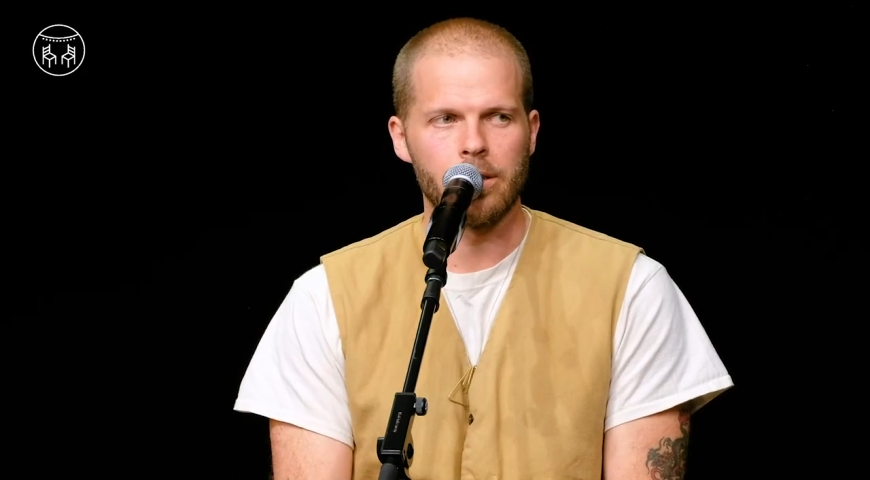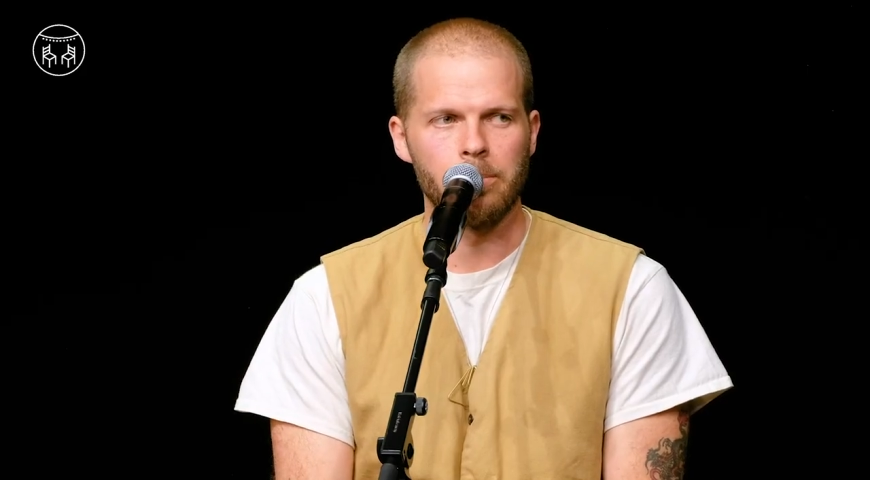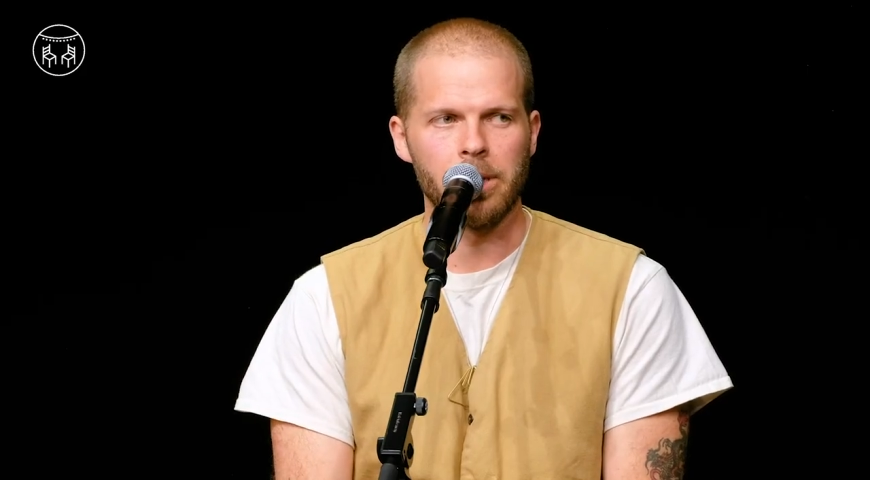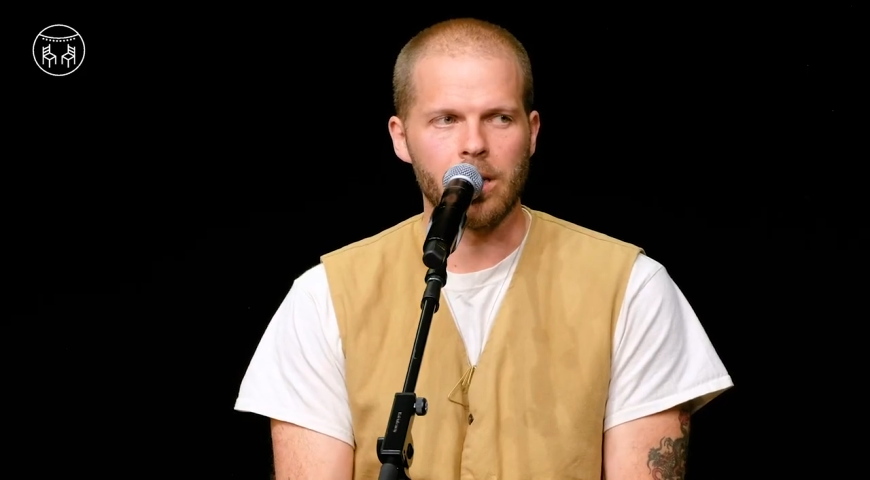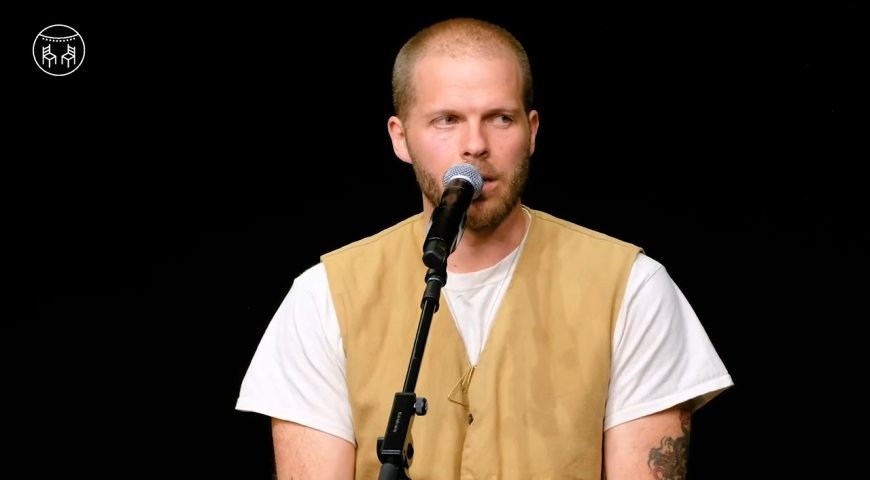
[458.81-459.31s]
to
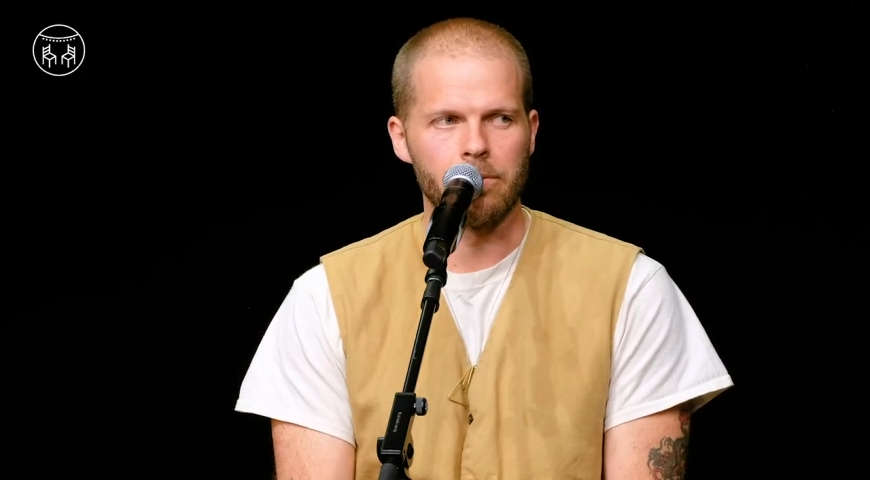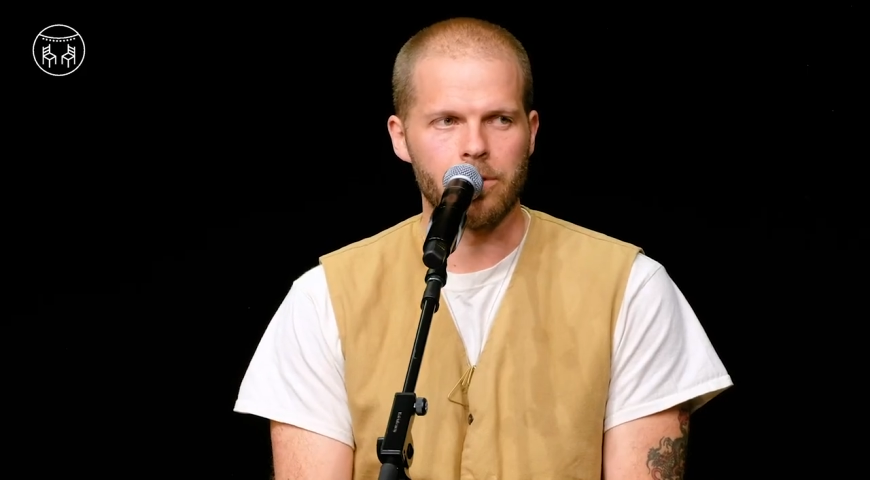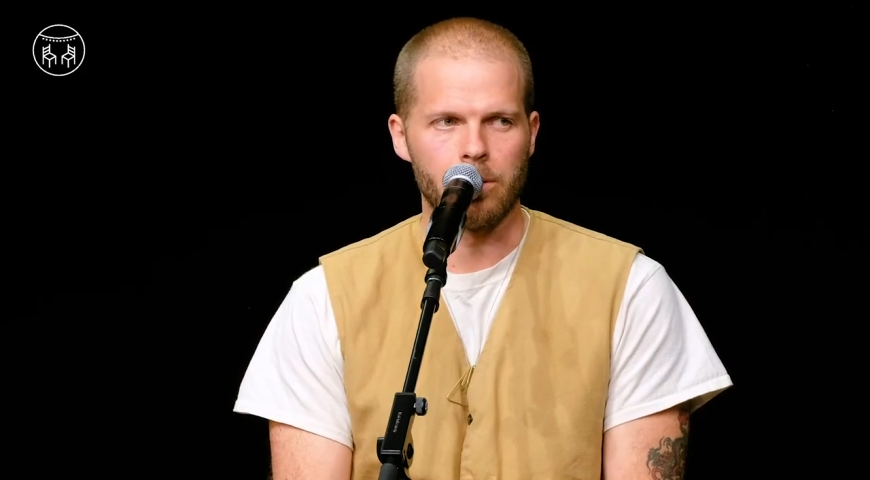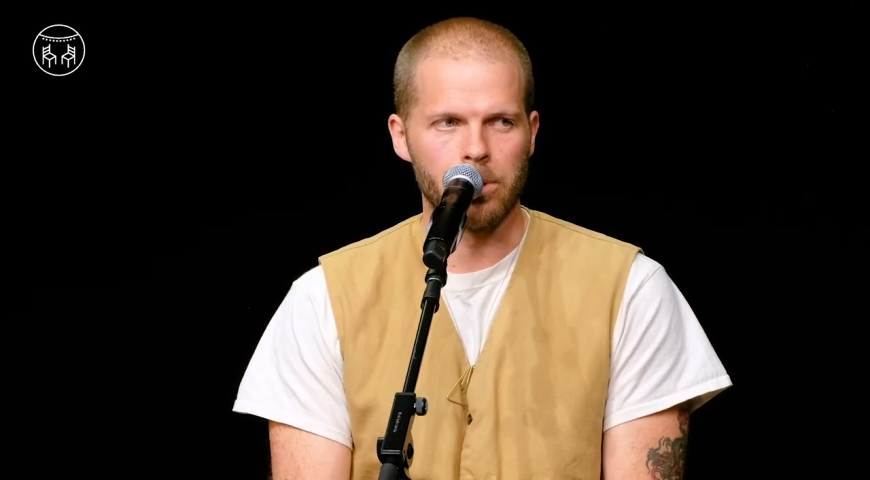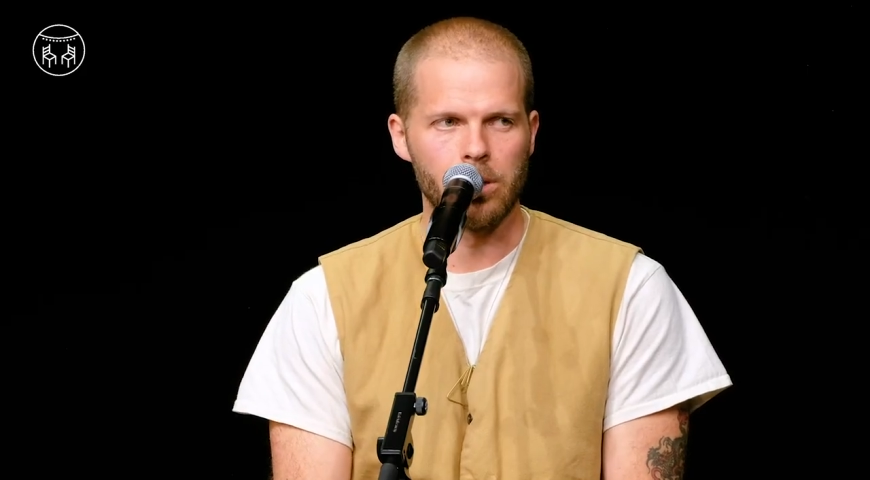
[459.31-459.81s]
be
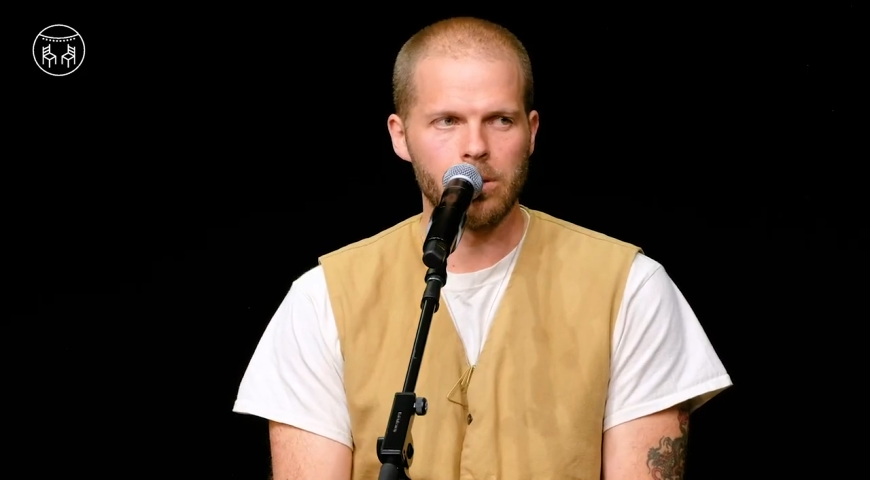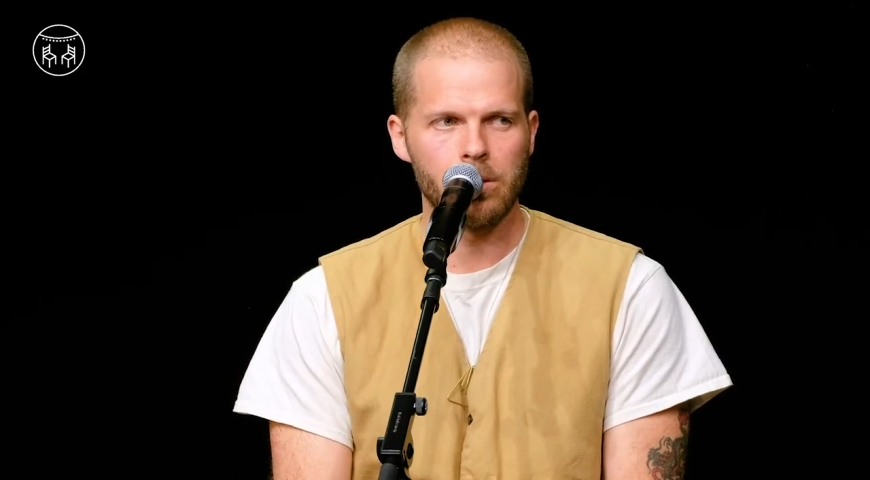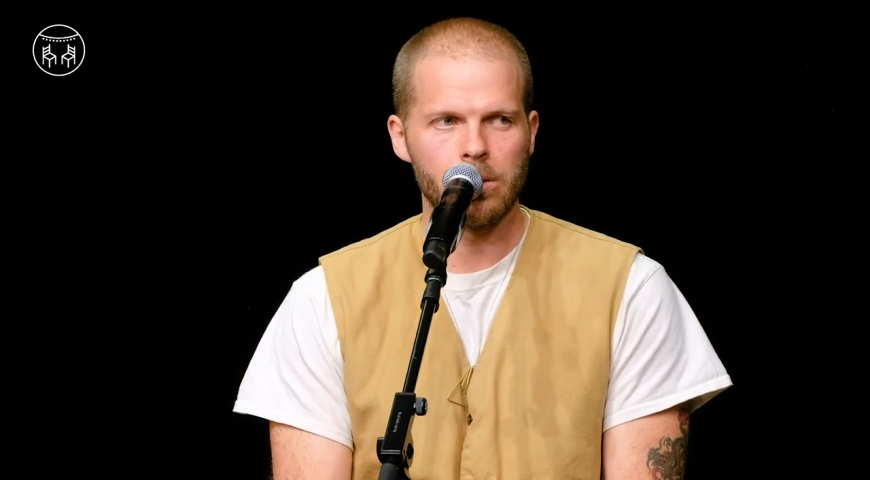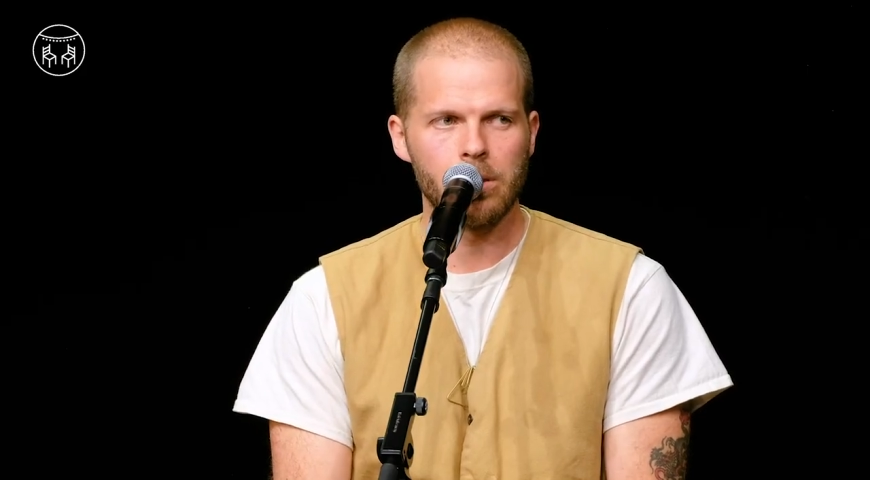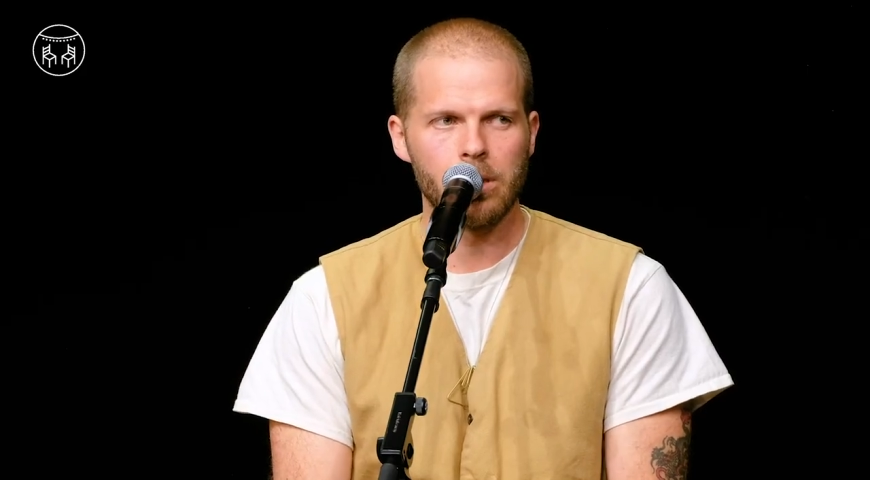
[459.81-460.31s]
comfortable.